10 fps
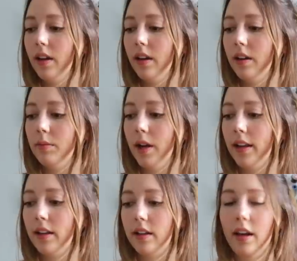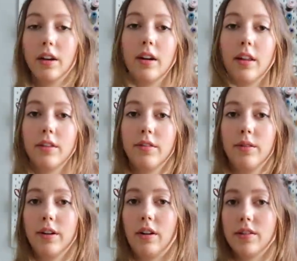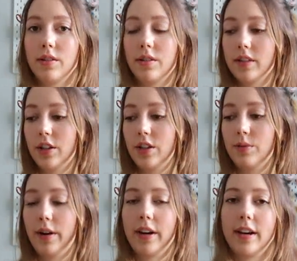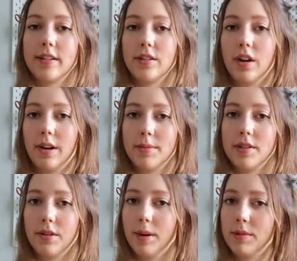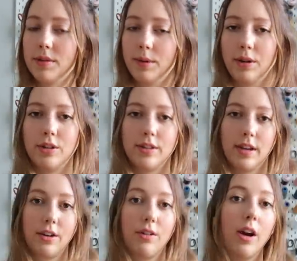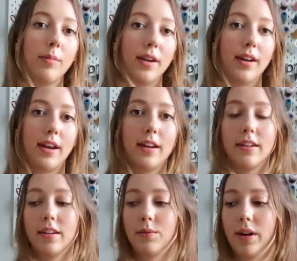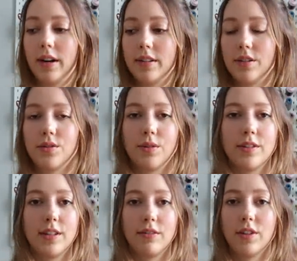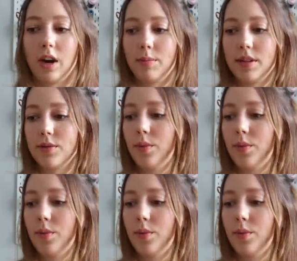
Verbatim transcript: Um, and then in another photo it also looks like she's wearing it as a top, so I'm assuming you can just kind of crop it and wear it as a short sleeve top as